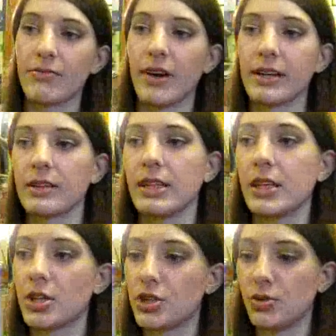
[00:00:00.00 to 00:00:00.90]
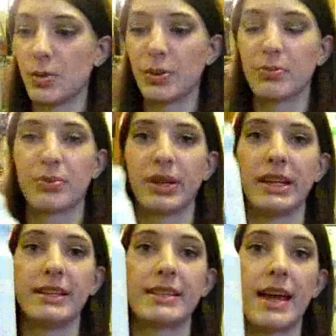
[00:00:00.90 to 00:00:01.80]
finally, Juniper Breeze,